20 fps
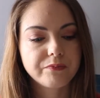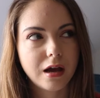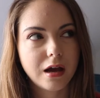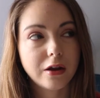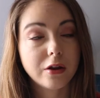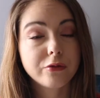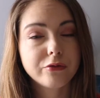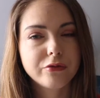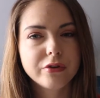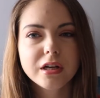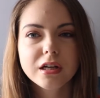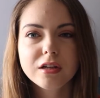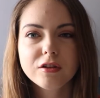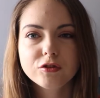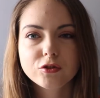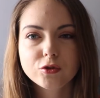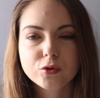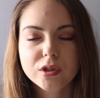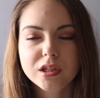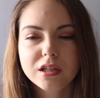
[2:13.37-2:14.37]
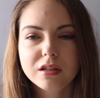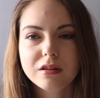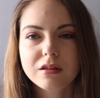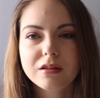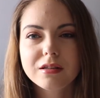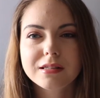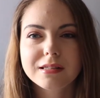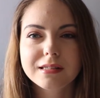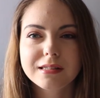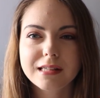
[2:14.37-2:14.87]
And I really enjoyed
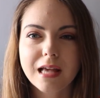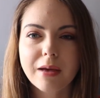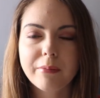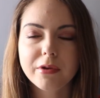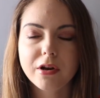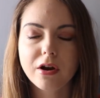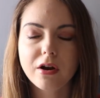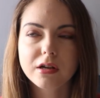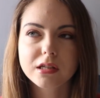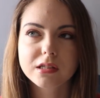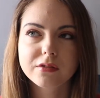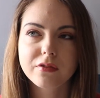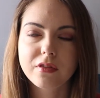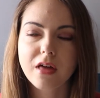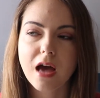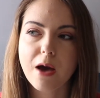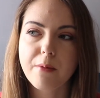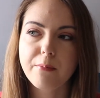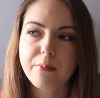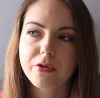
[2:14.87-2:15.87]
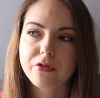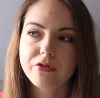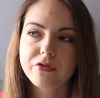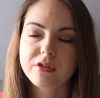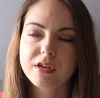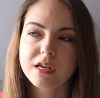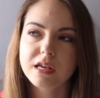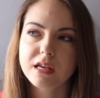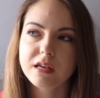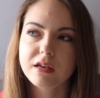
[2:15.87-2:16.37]
the seminars for that, but
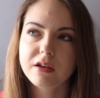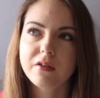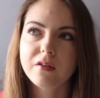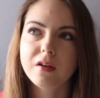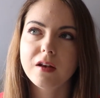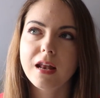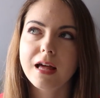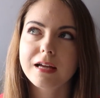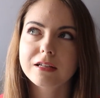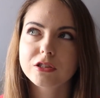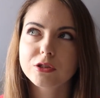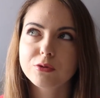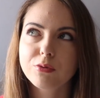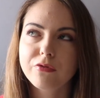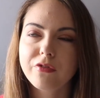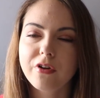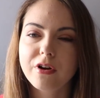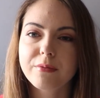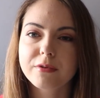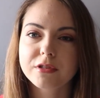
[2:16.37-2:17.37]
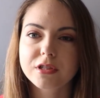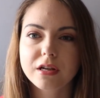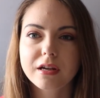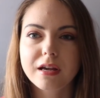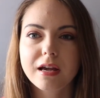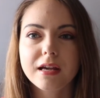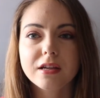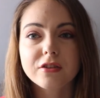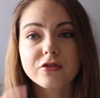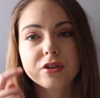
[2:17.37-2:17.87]
the lectures were very much like a
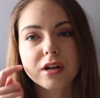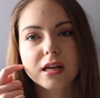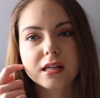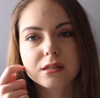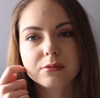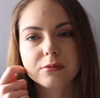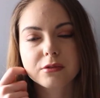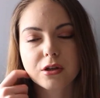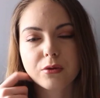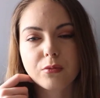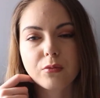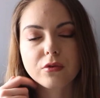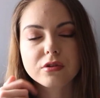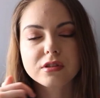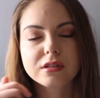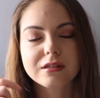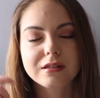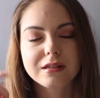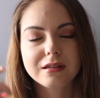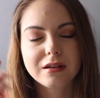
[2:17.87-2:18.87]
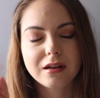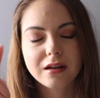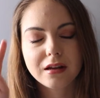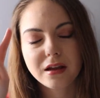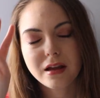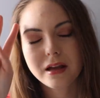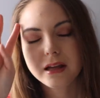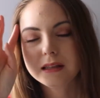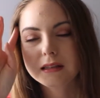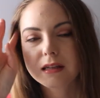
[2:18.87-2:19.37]
history lesson, which I wasn't
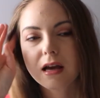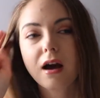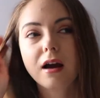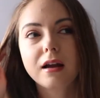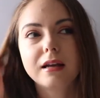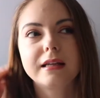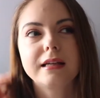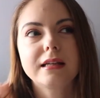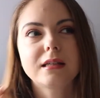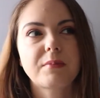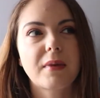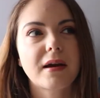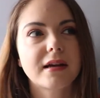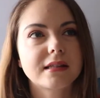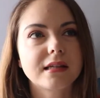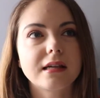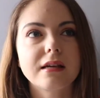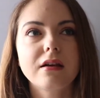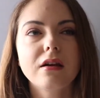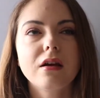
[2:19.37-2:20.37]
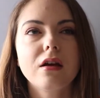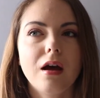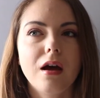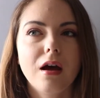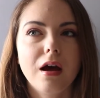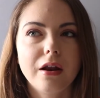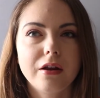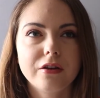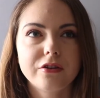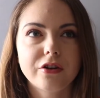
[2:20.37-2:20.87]
entirely expecting,
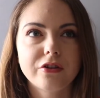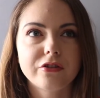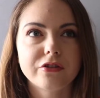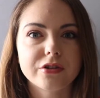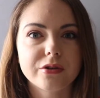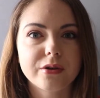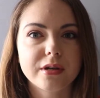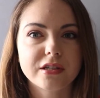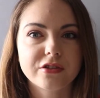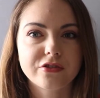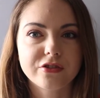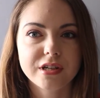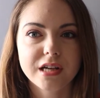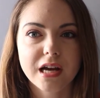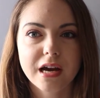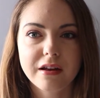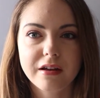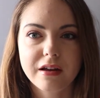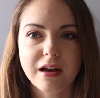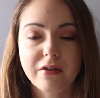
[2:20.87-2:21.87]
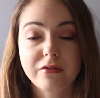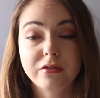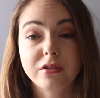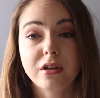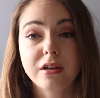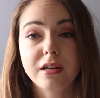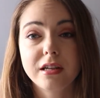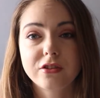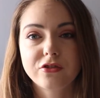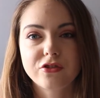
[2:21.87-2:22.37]
and I don't do history, and I haven't
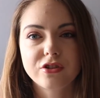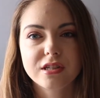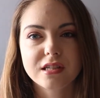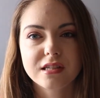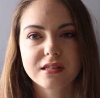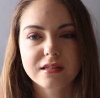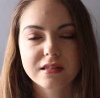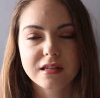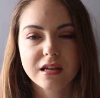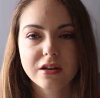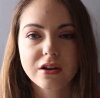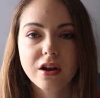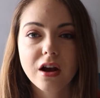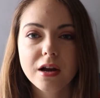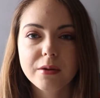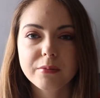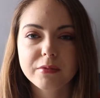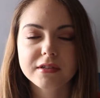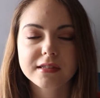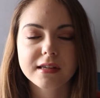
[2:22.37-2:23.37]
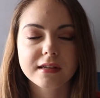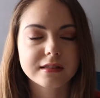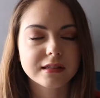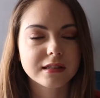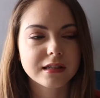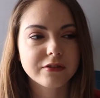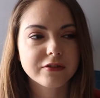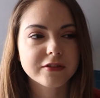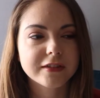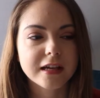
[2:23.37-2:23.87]
done history since year 9 because I
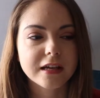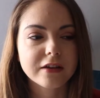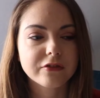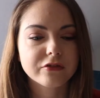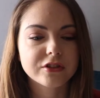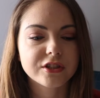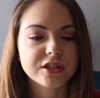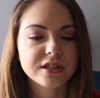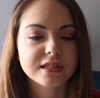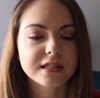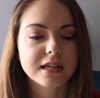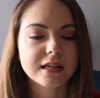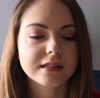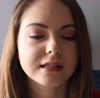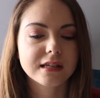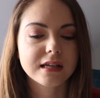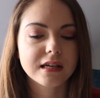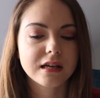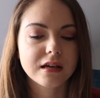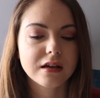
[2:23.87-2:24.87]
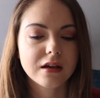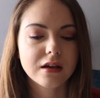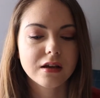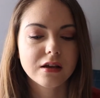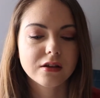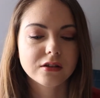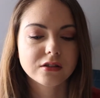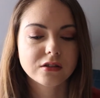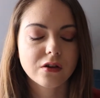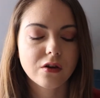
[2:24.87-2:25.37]
didn't even take it for GCSE.
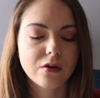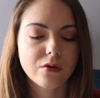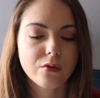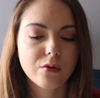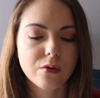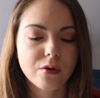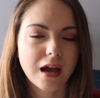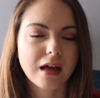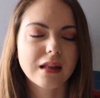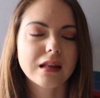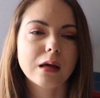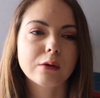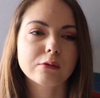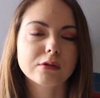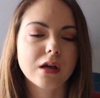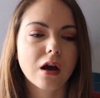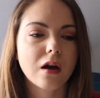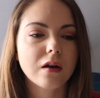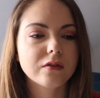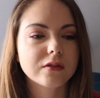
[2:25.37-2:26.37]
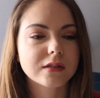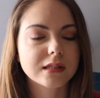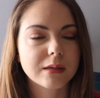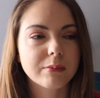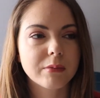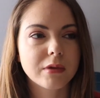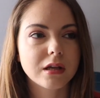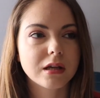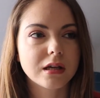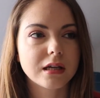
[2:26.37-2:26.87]
So, and that was kind of
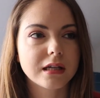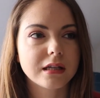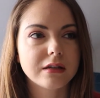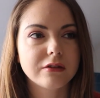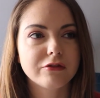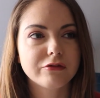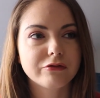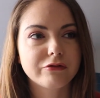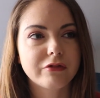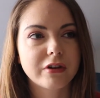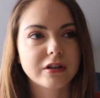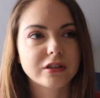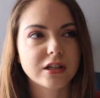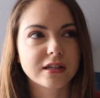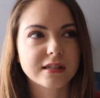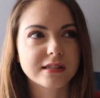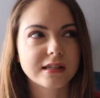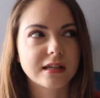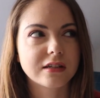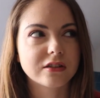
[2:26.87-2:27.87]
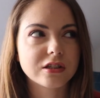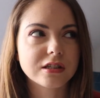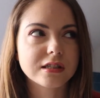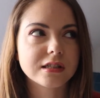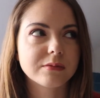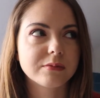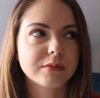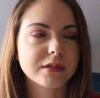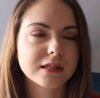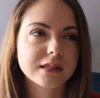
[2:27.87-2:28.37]
similar in French
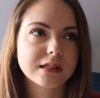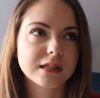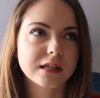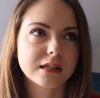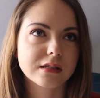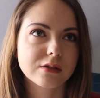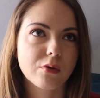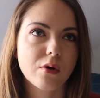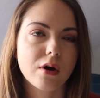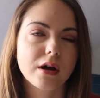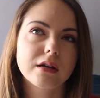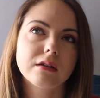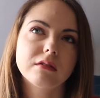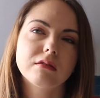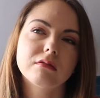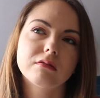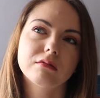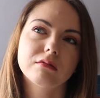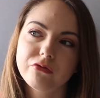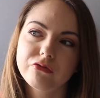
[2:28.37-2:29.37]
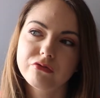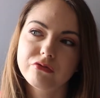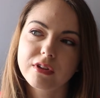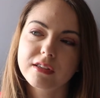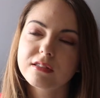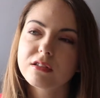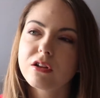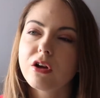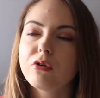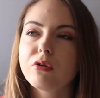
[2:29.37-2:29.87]
existentialism. It's quite,
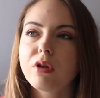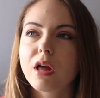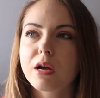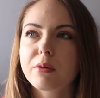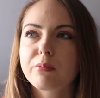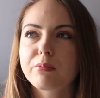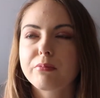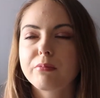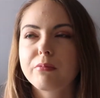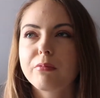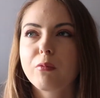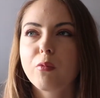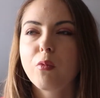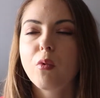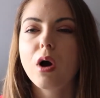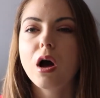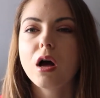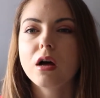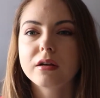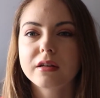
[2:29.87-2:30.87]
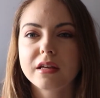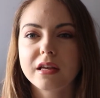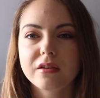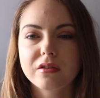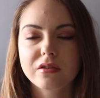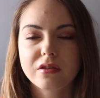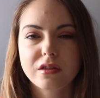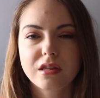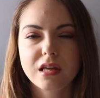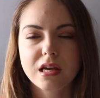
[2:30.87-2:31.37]
there's no like working
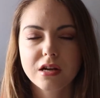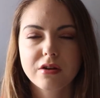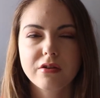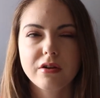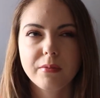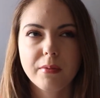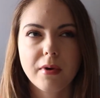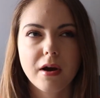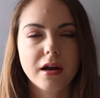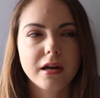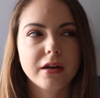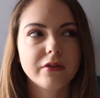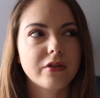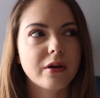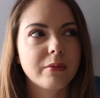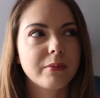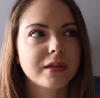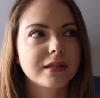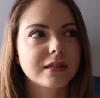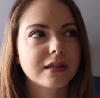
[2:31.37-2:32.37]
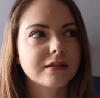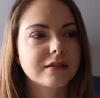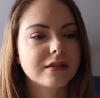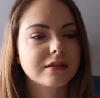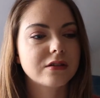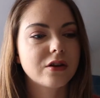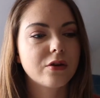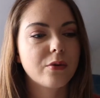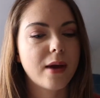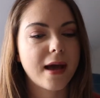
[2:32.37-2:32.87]
theory behind it, if that makes sense.
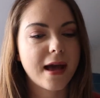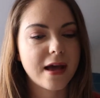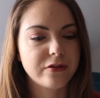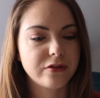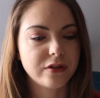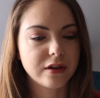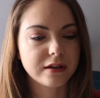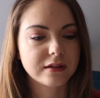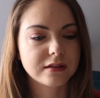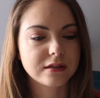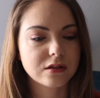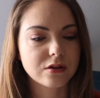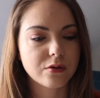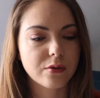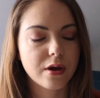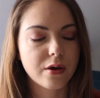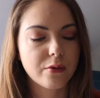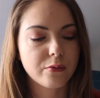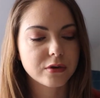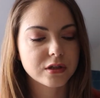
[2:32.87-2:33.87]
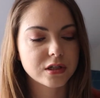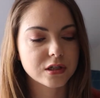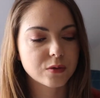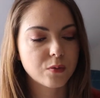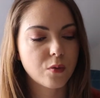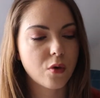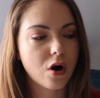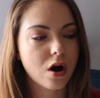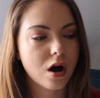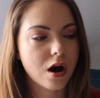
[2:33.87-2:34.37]
There's no ethics to it, which is
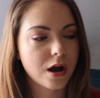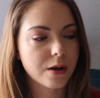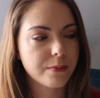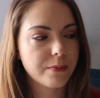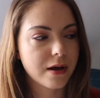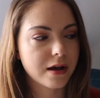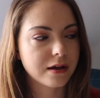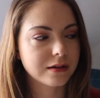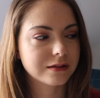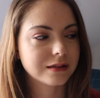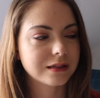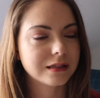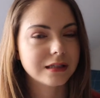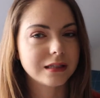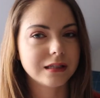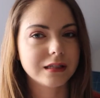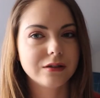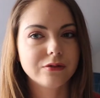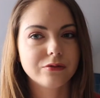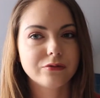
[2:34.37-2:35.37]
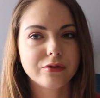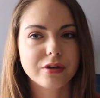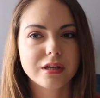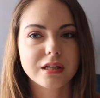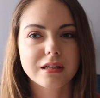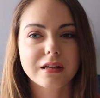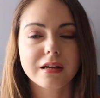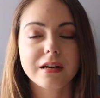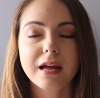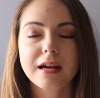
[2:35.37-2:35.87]
what I personally really
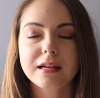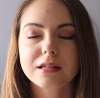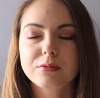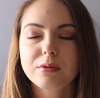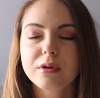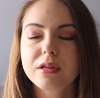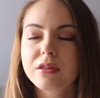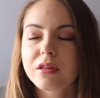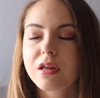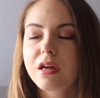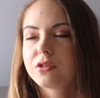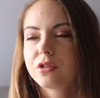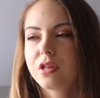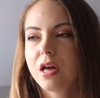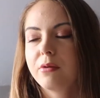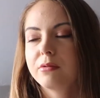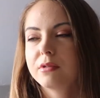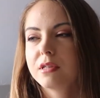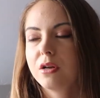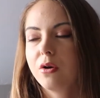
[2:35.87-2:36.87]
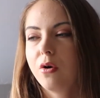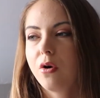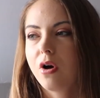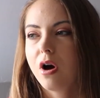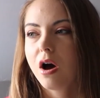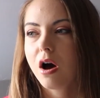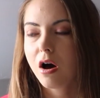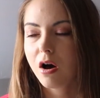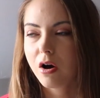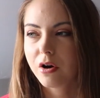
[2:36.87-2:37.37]
connect with. So that was a lot
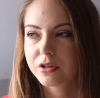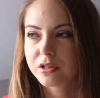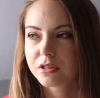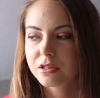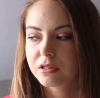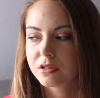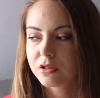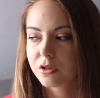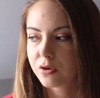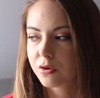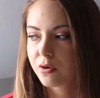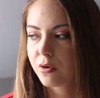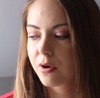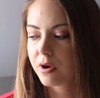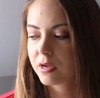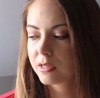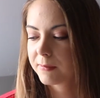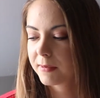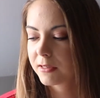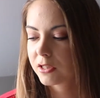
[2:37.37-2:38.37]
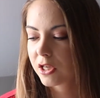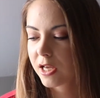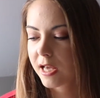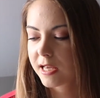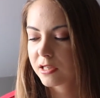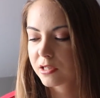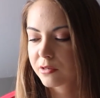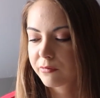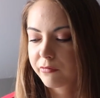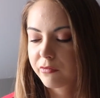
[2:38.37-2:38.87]
harder to do, especially
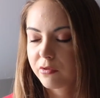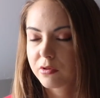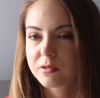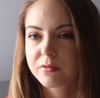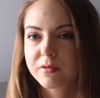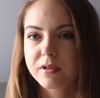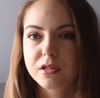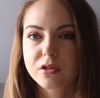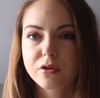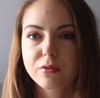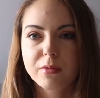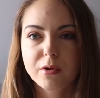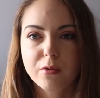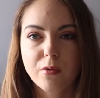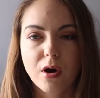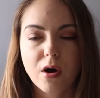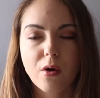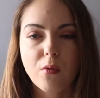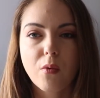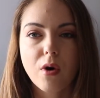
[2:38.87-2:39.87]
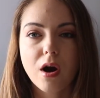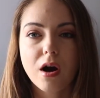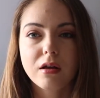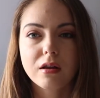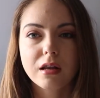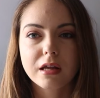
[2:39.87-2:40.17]
ancient philosophy. It took me quite a while.